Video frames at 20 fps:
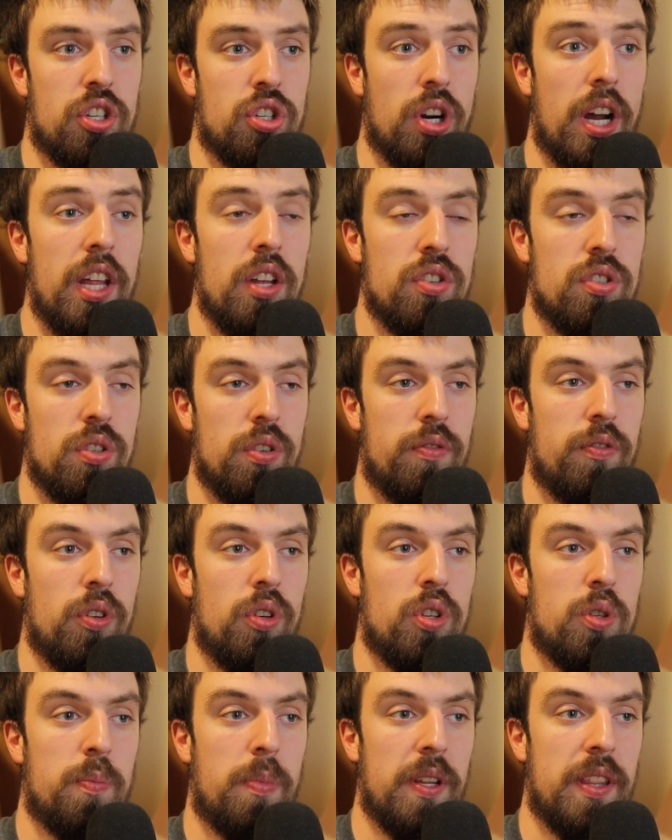try those new
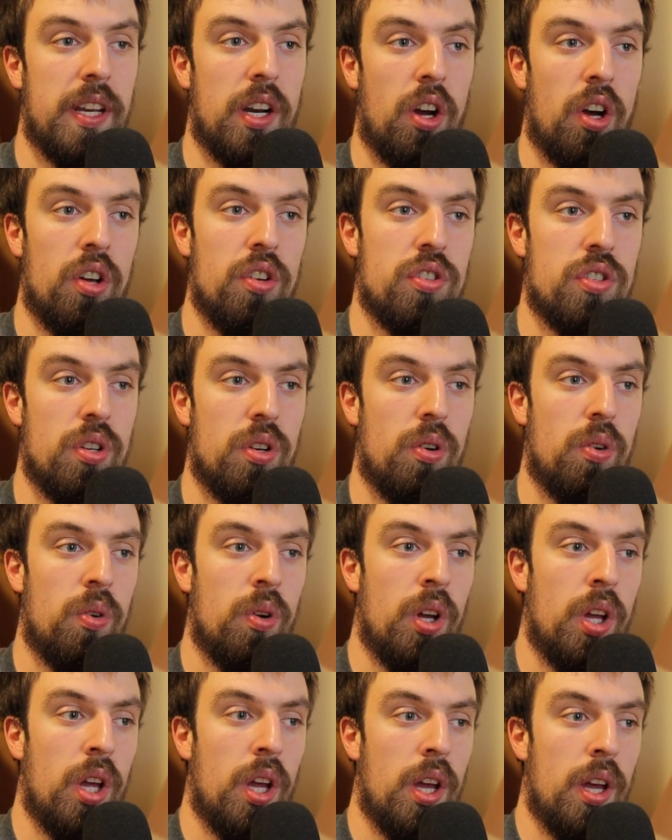foods, but then
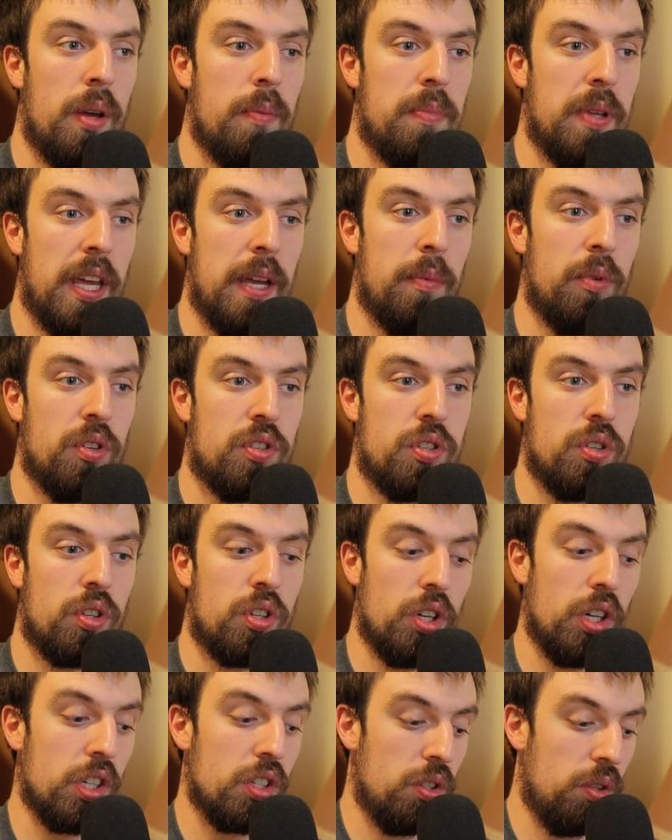also be able to
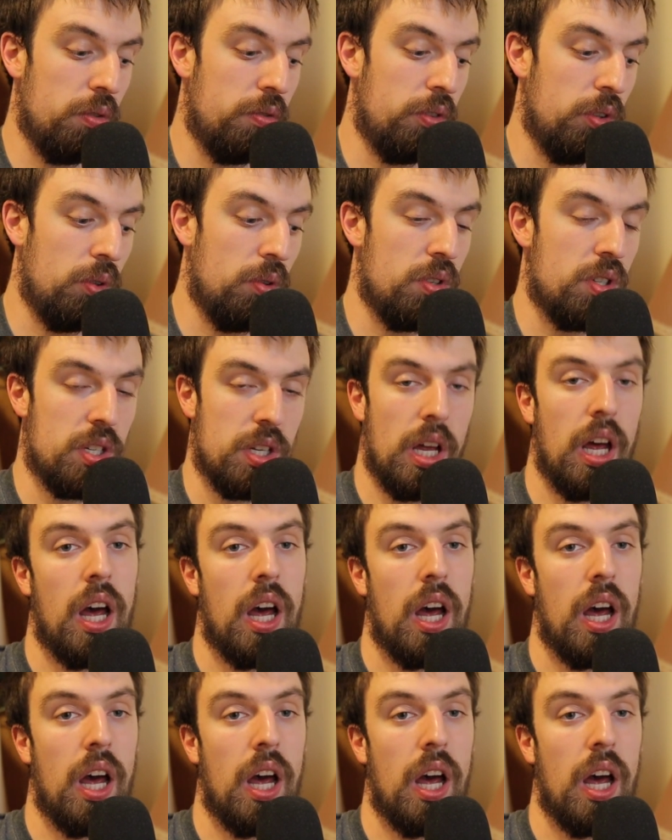cook new foods.